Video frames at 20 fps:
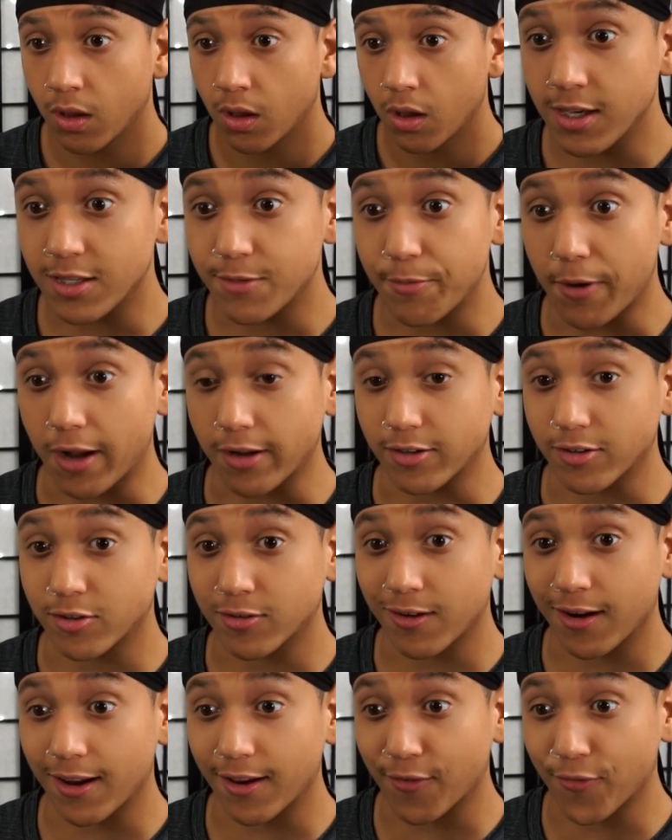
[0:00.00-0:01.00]
He's about to
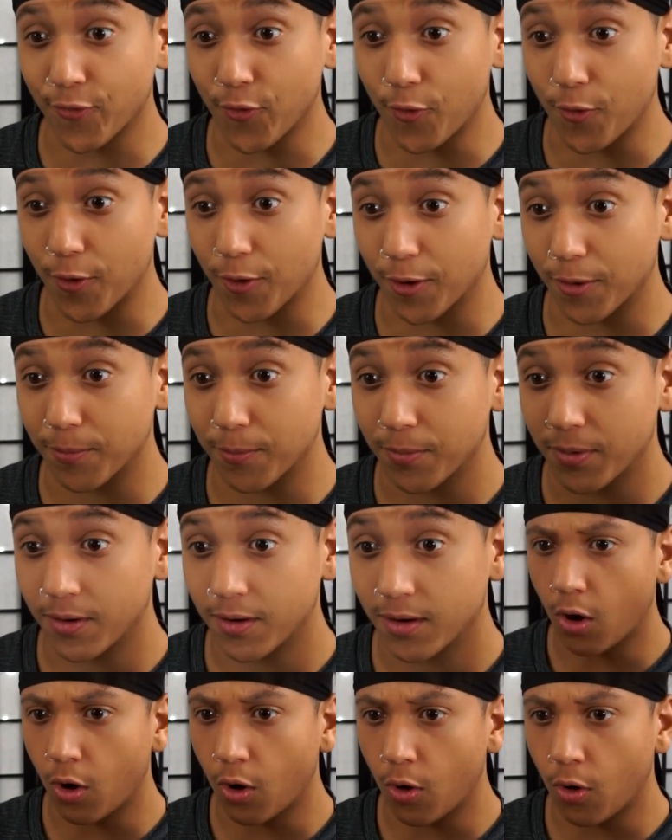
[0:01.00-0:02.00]
transform.
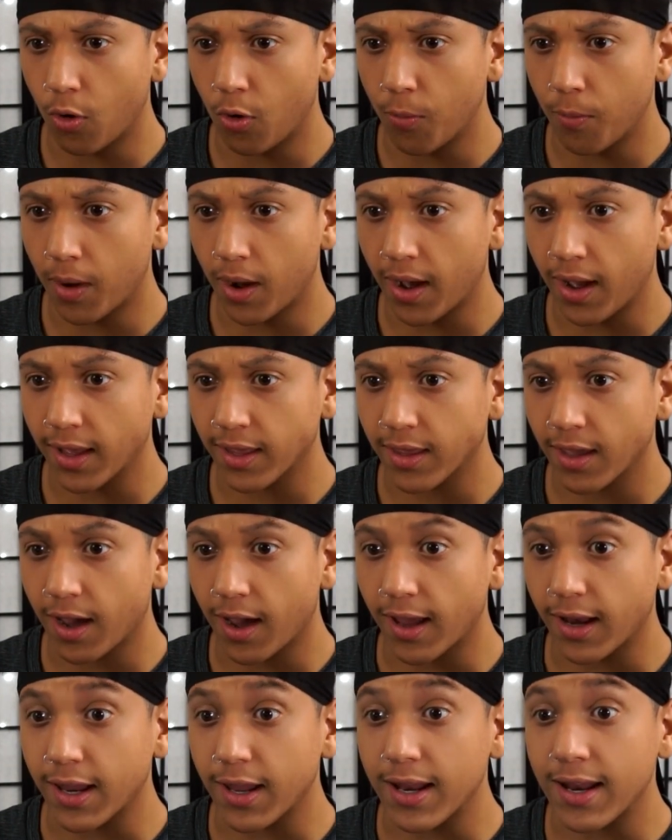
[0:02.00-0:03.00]
Oh my
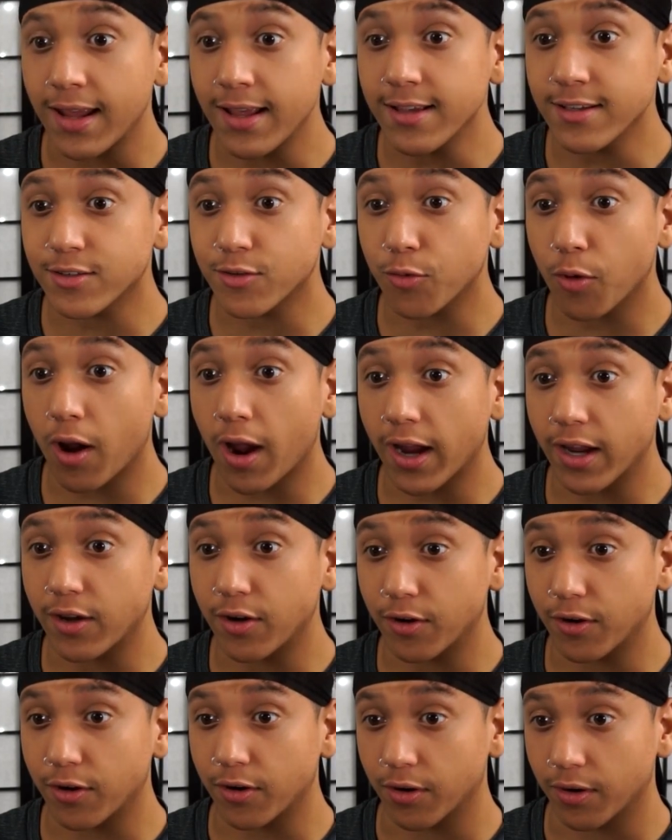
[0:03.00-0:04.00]
god, it is
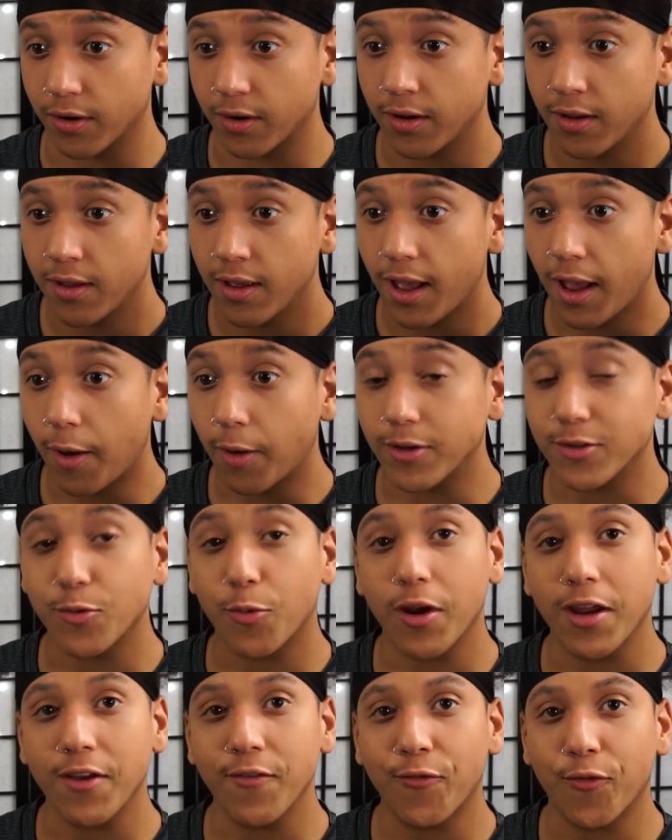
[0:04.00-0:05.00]
Reiner. I was
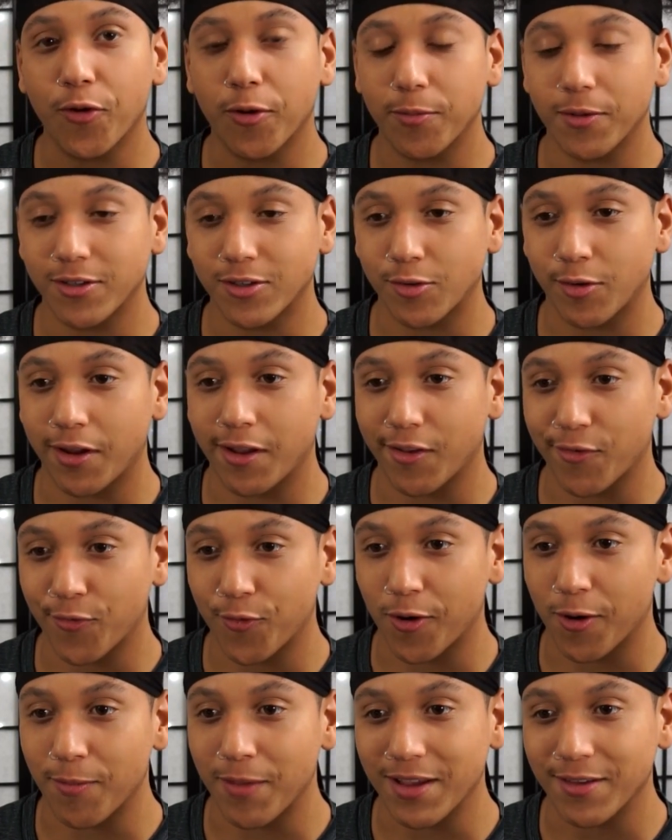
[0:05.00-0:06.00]
waiting for him to
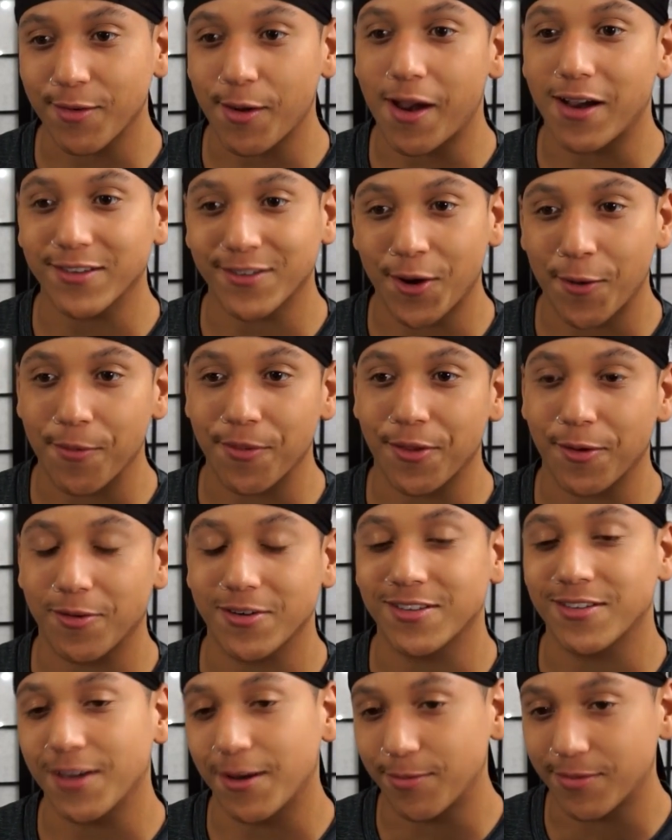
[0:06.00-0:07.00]
transform. That's why I was hoping there
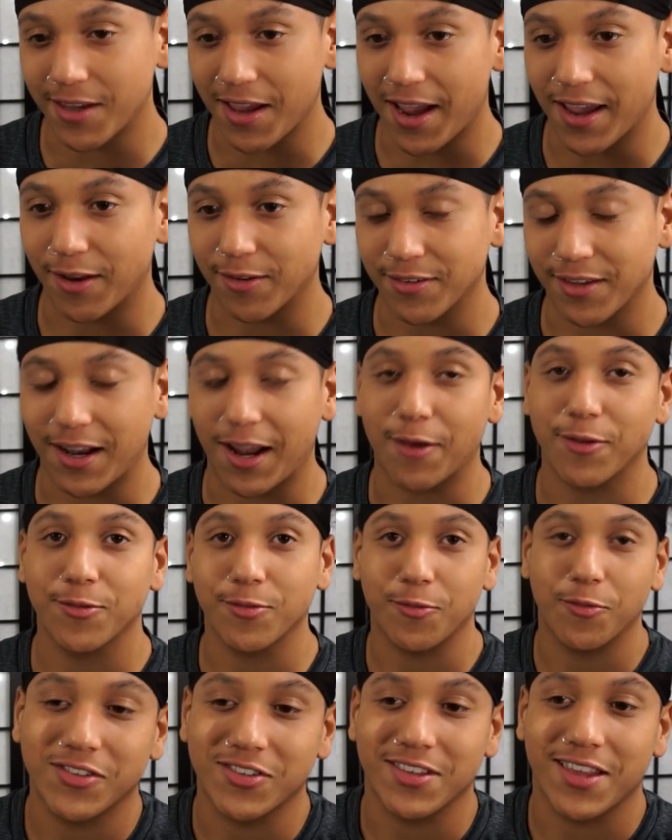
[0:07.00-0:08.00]
were subtitles, and I
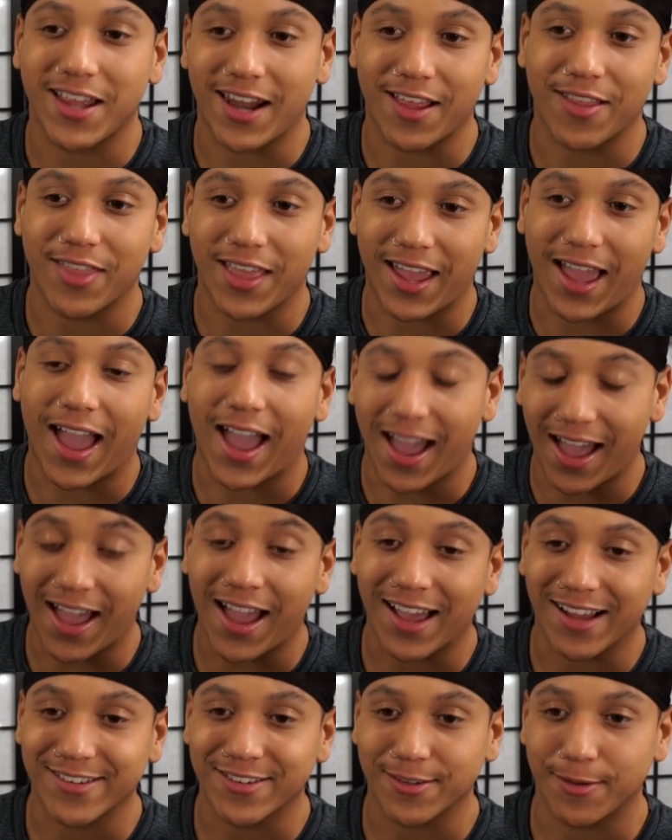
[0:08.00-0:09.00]
was wishing that I, they, I
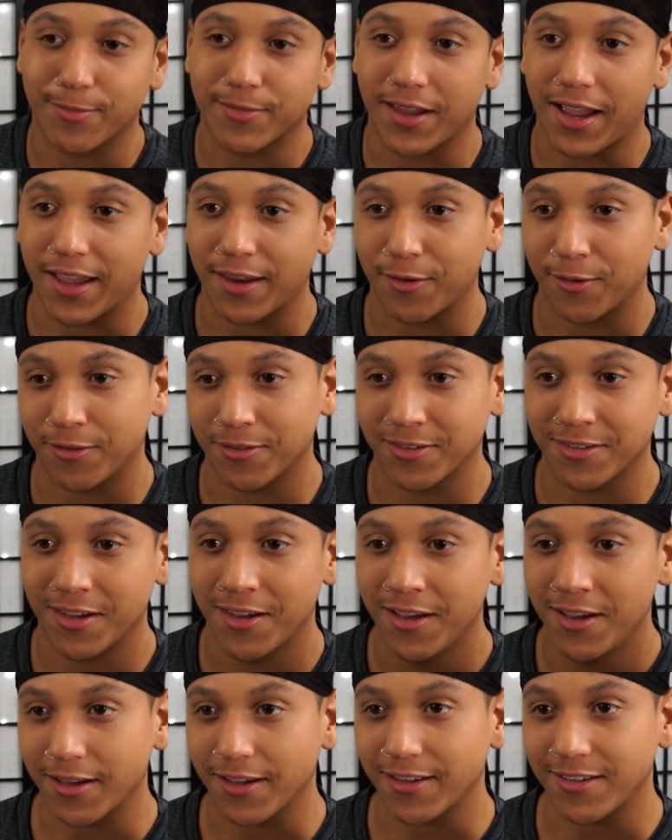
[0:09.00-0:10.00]
had subtitles
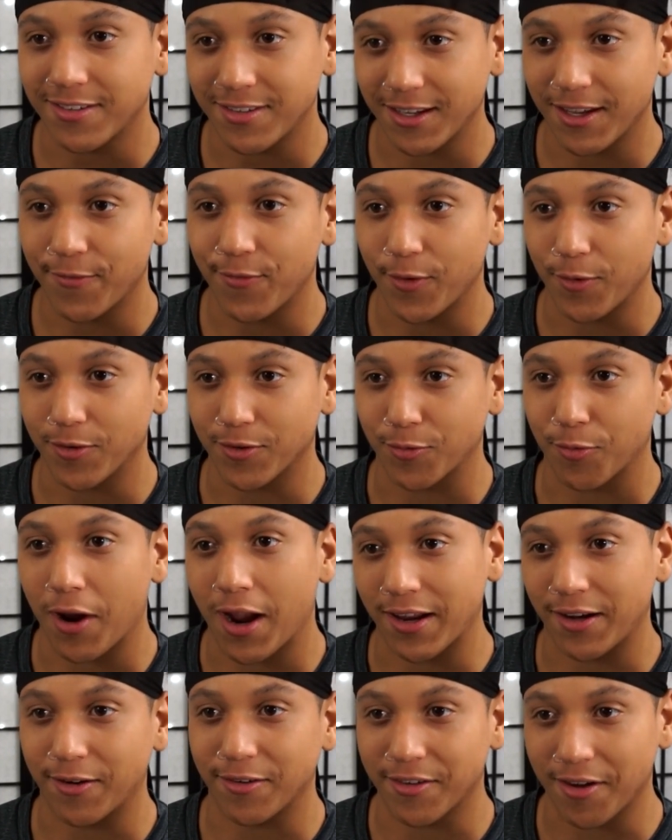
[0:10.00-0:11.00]
so I could see if it was
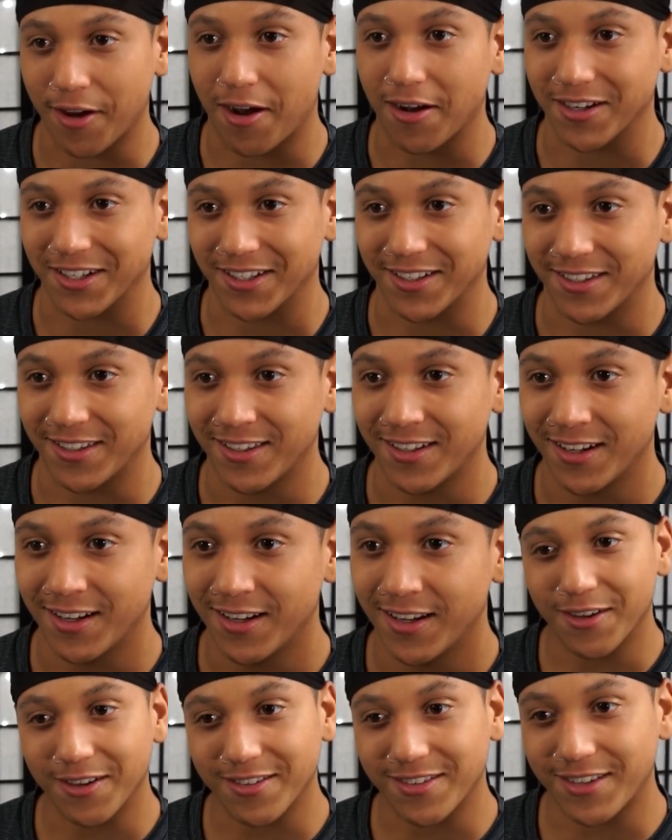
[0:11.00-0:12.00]
Reiner talking.
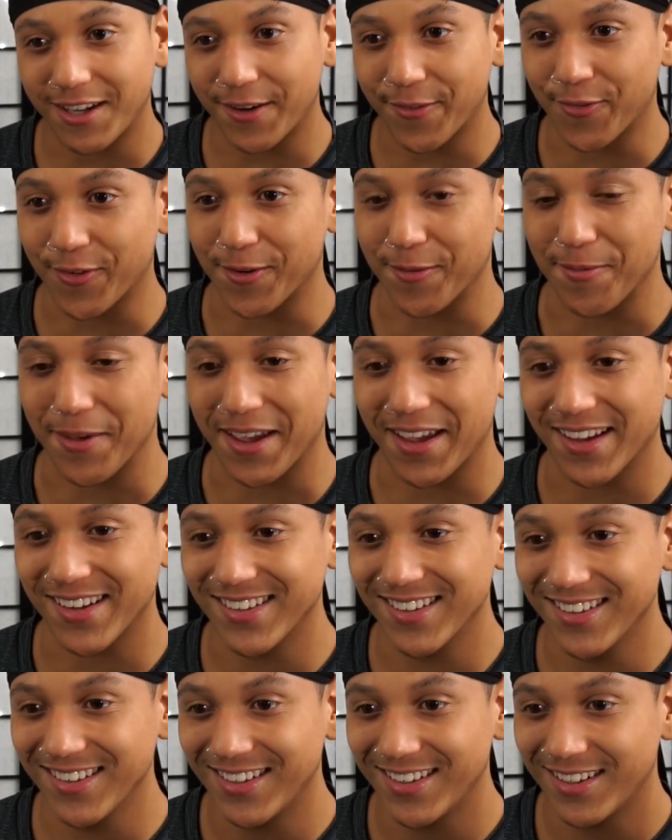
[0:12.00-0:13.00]
He looks different,
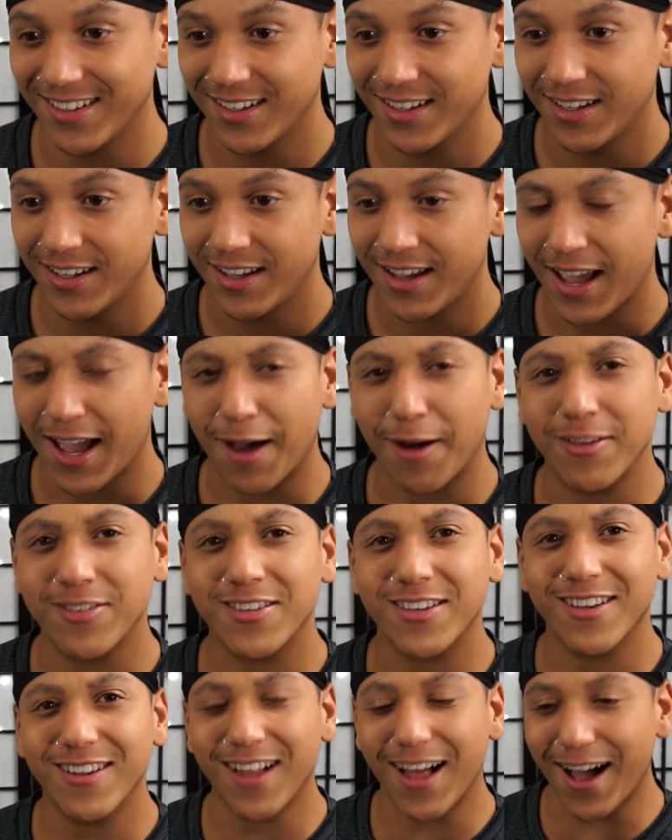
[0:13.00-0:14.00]
man. How
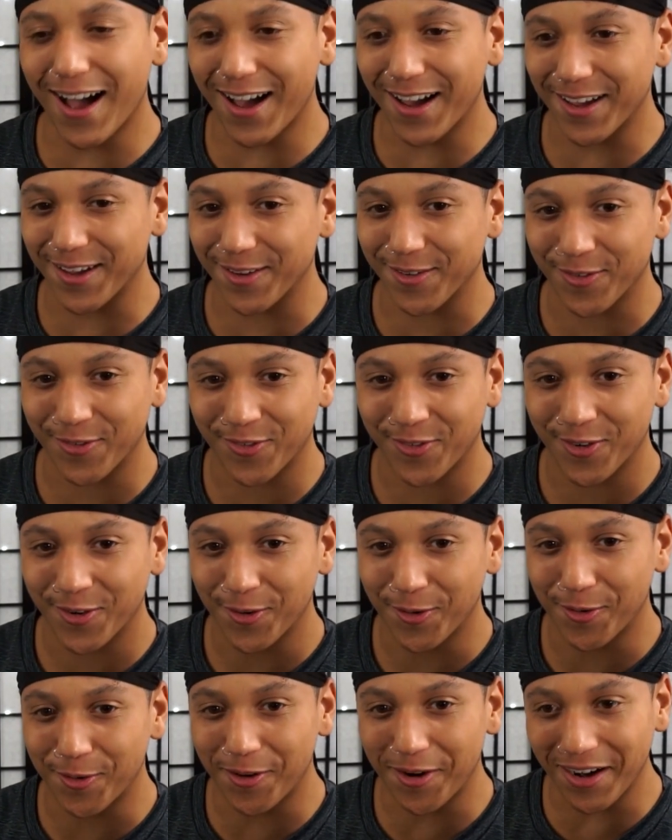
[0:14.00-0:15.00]
is he alive?
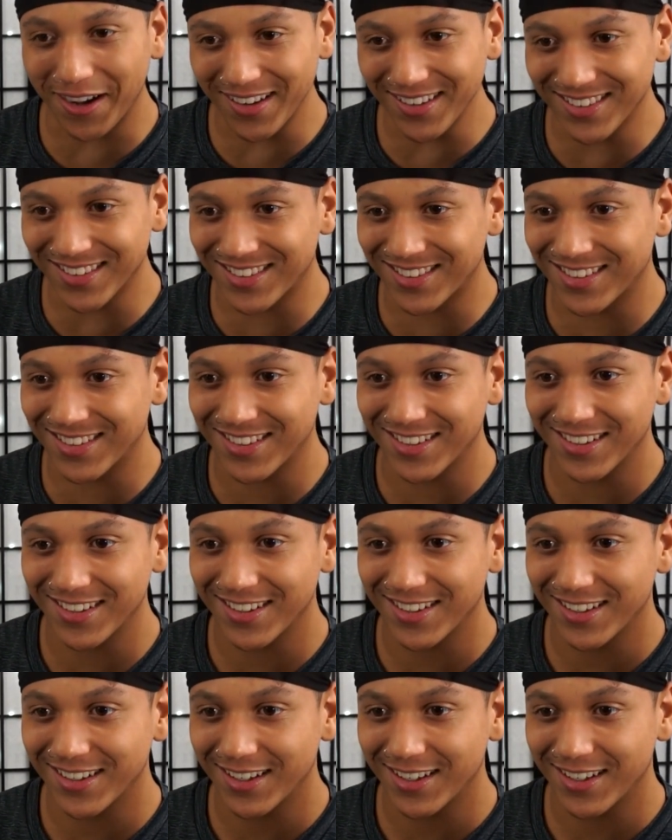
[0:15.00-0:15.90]
What?